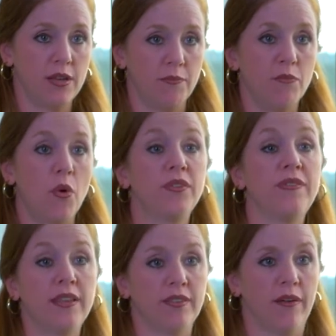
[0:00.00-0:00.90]
Most of
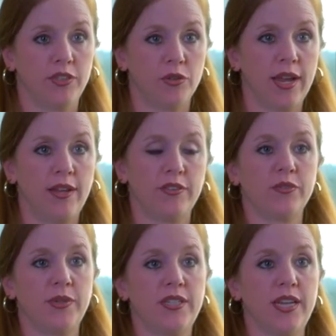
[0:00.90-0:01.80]
the esophageal cancers
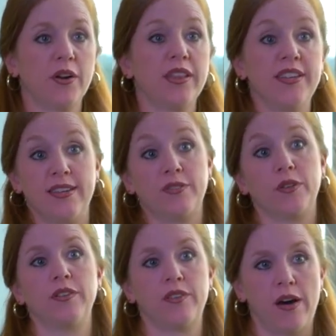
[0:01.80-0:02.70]
we see are in the
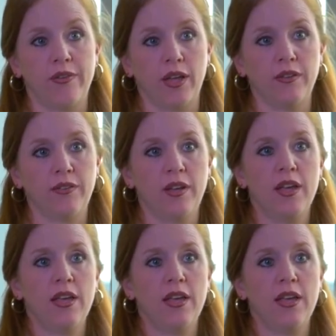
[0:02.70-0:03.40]
distal esophagus